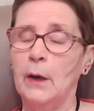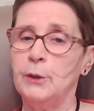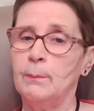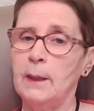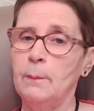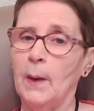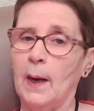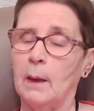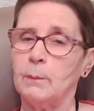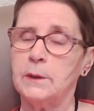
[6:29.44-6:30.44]
You might
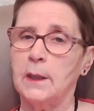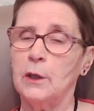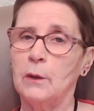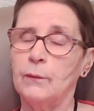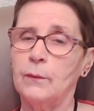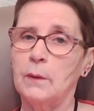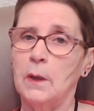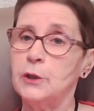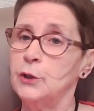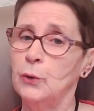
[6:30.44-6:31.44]
perhaps think of
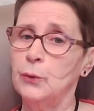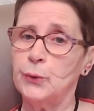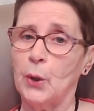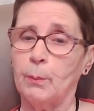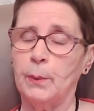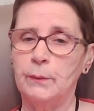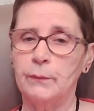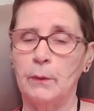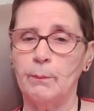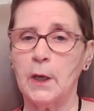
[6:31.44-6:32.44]
a snowdrop
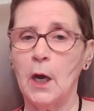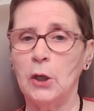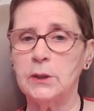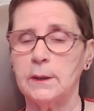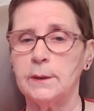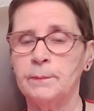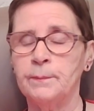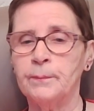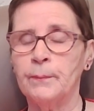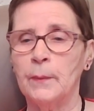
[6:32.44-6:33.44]
from the garden.
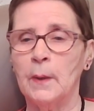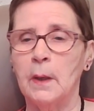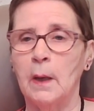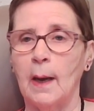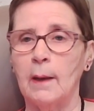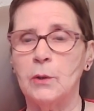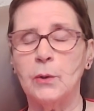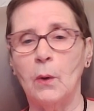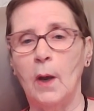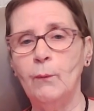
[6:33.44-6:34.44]

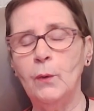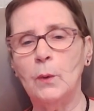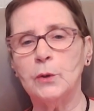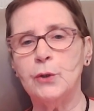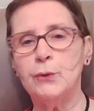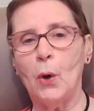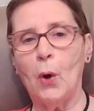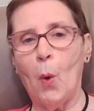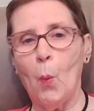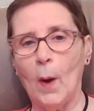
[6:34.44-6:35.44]
And if we want to draw
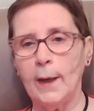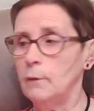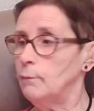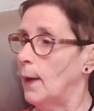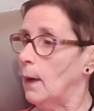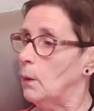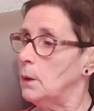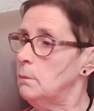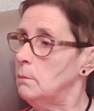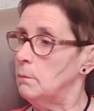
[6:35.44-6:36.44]
a white
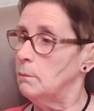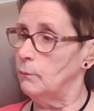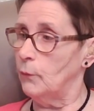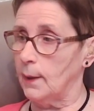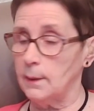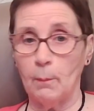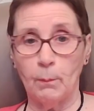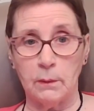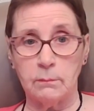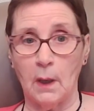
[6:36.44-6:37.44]
flower, for
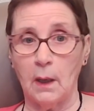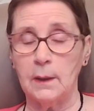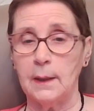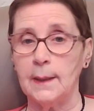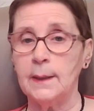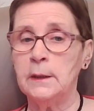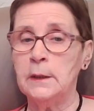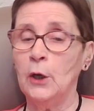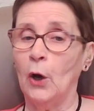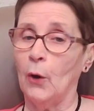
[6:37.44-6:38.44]
example, a lily,
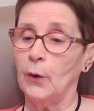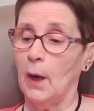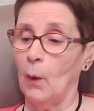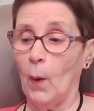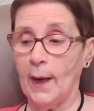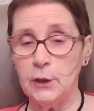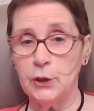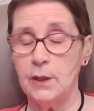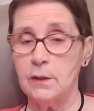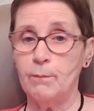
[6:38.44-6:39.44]
on a white
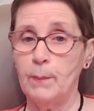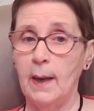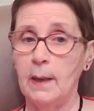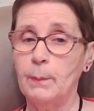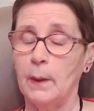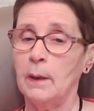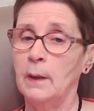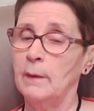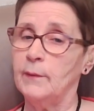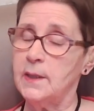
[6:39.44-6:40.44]
sheet of paper,
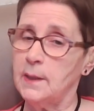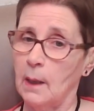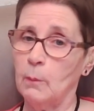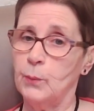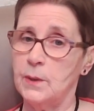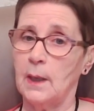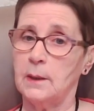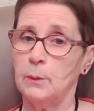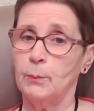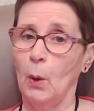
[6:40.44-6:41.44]
this can
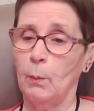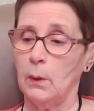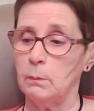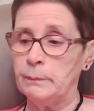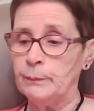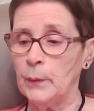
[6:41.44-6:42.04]
present a problem.